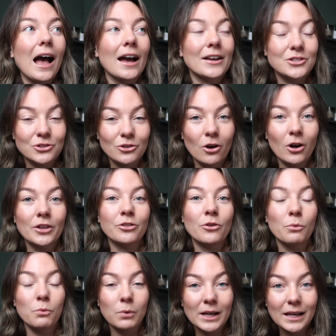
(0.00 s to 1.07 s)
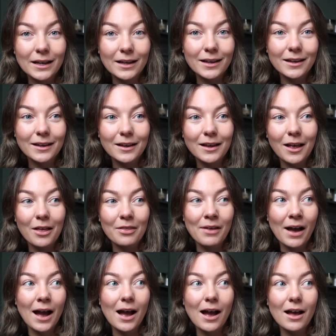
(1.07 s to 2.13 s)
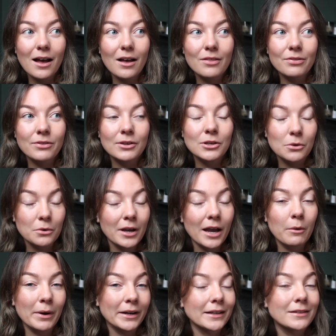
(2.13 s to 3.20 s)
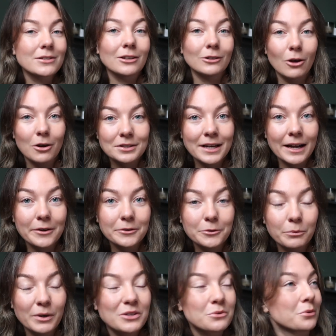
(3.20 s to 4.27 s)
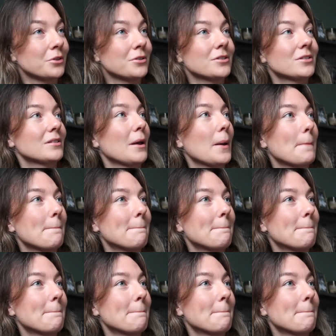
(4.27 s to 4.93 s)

I started the week that the UK went into lockdown, which was